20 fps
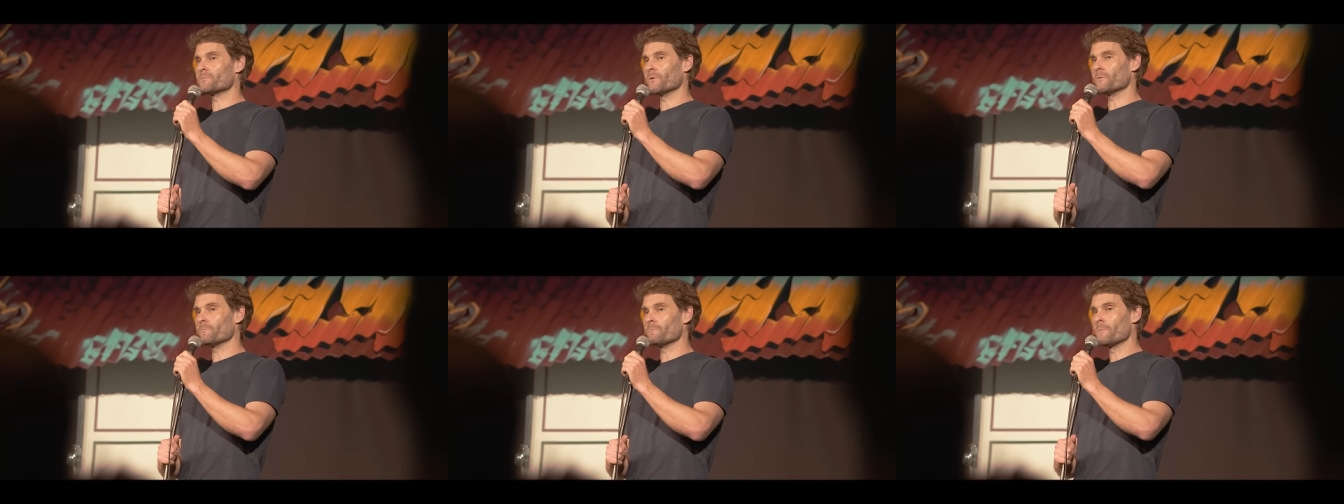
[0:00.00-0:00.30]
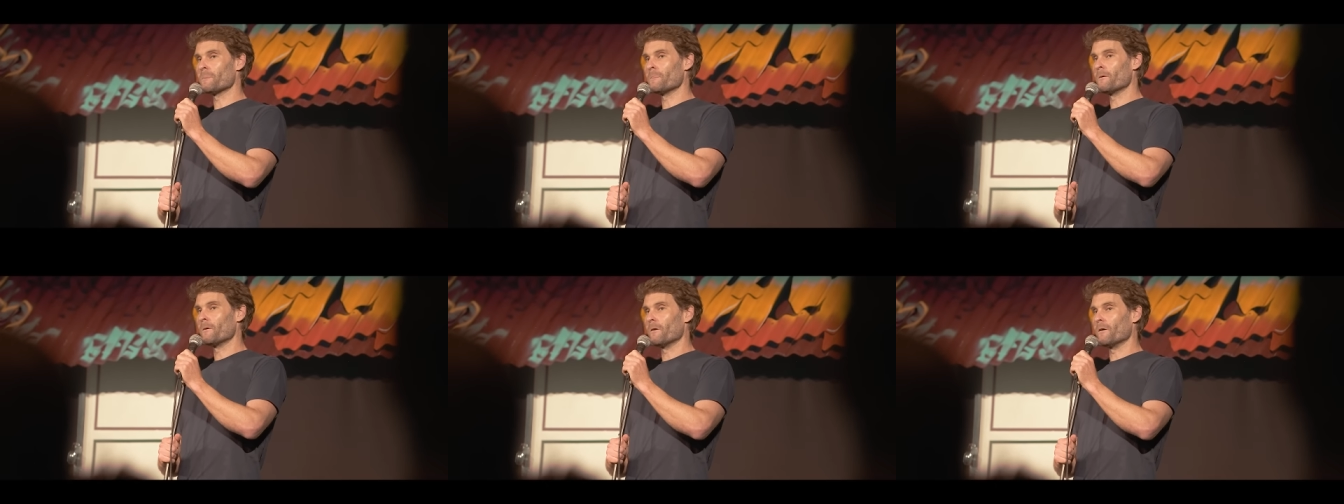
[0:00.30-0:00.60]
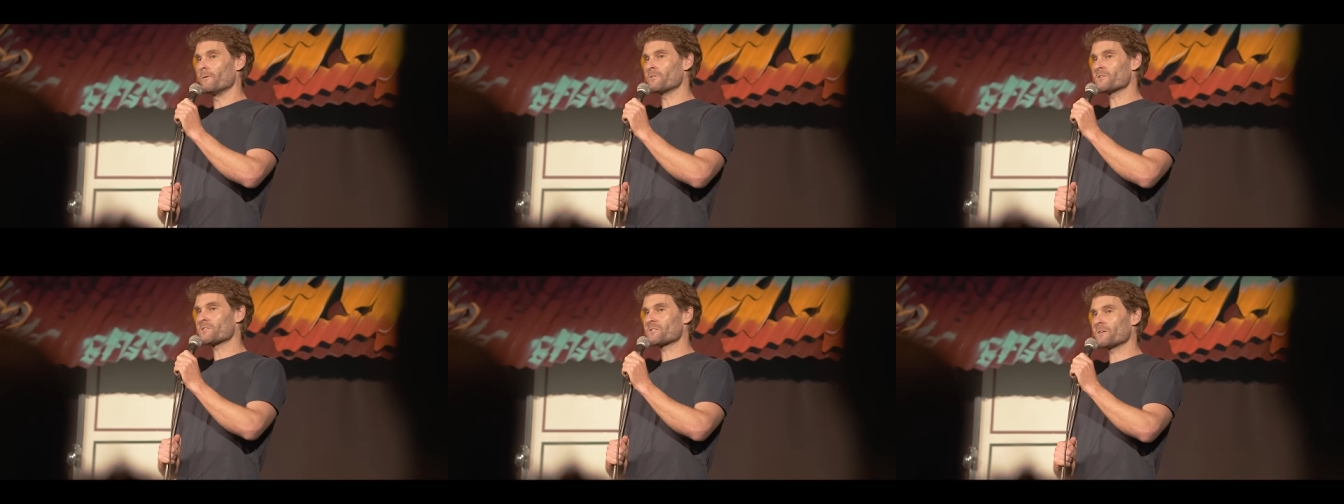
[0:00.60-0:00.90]
But
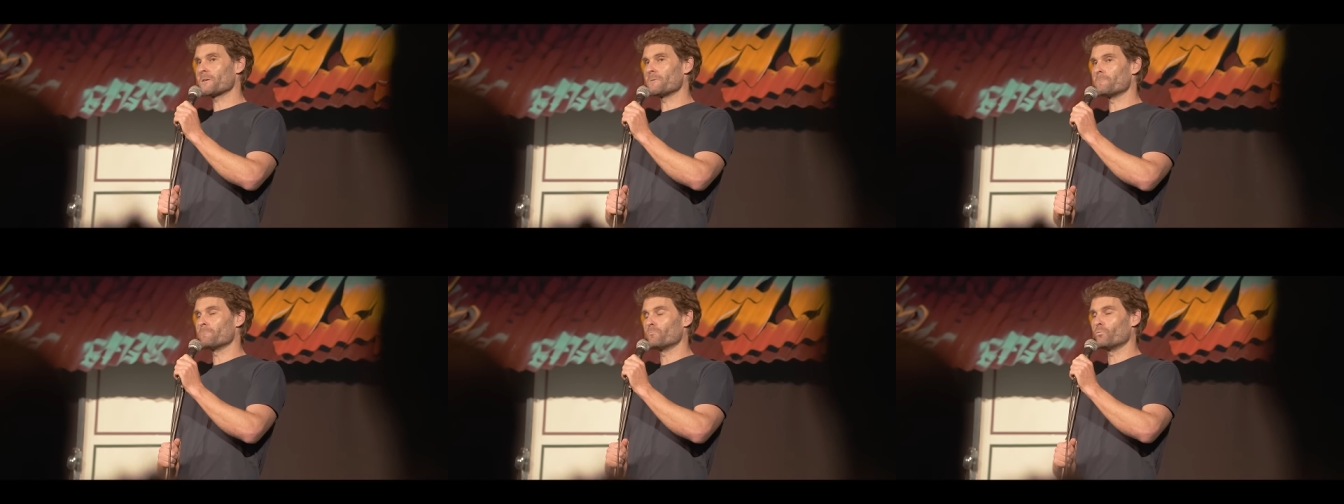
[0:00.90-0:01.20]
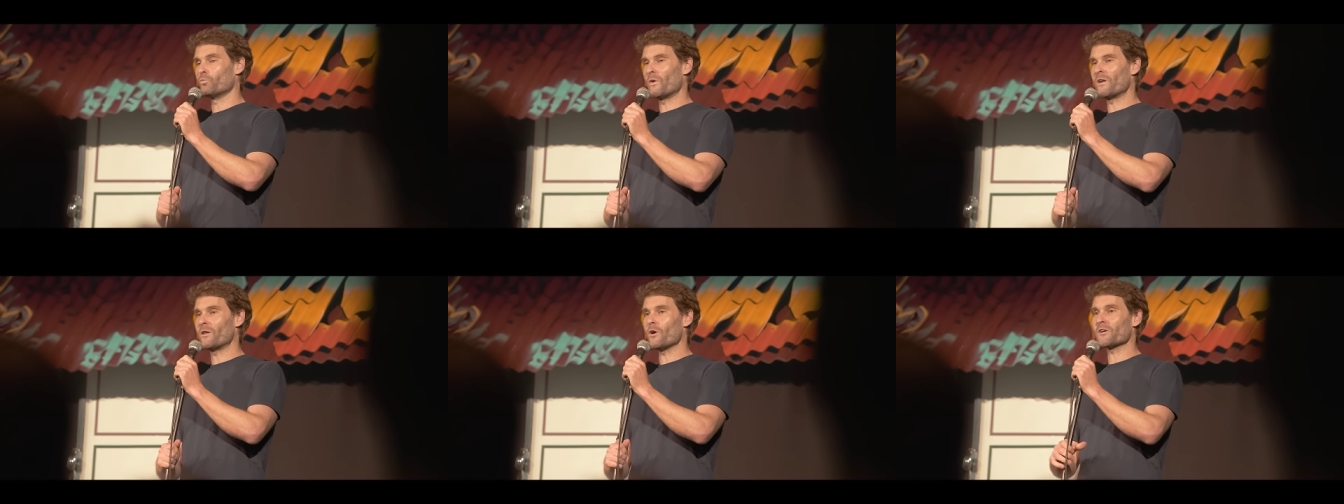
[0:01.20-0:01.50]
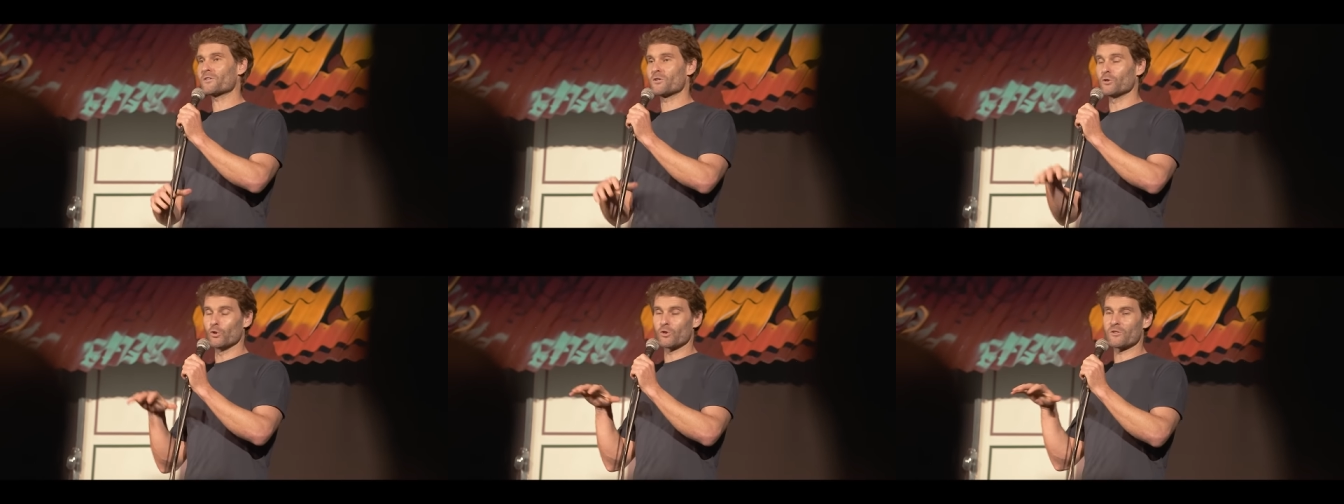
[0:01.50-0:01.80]
obviously, we
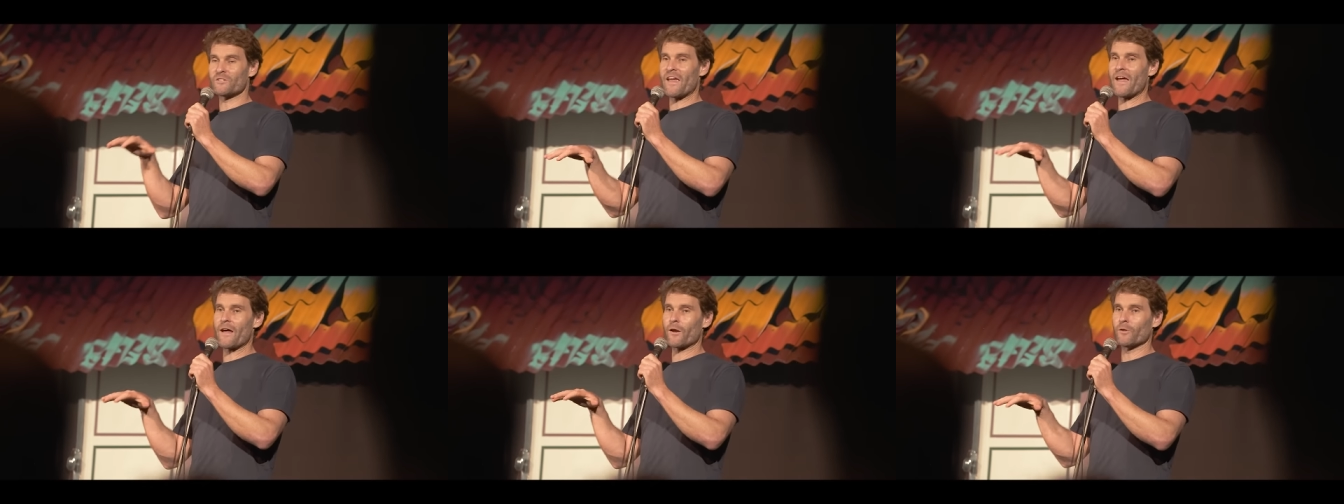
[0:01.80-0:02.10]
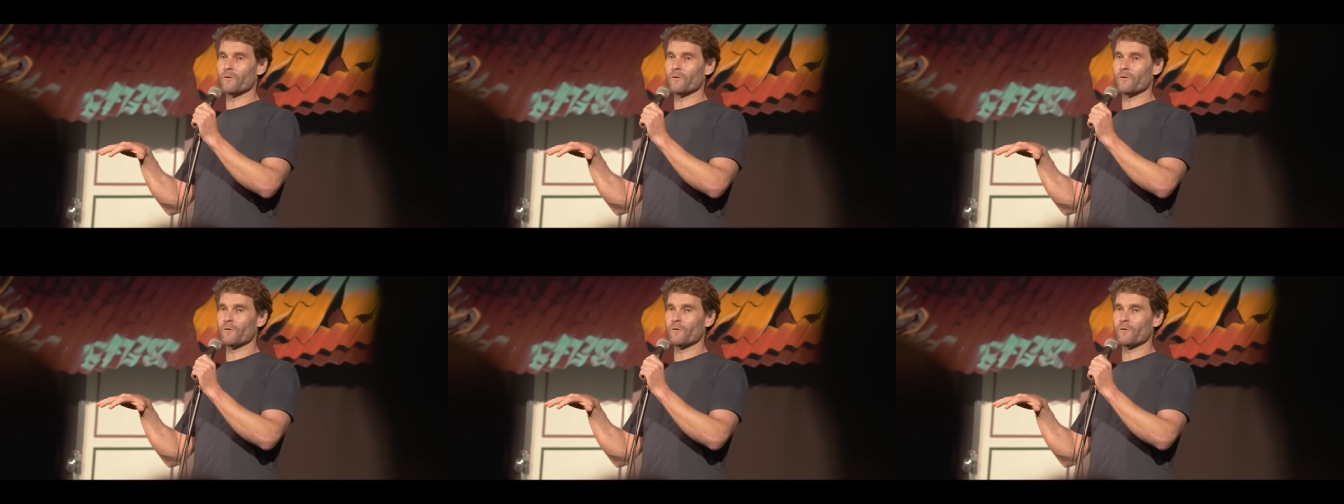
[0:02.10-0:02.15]
like to look down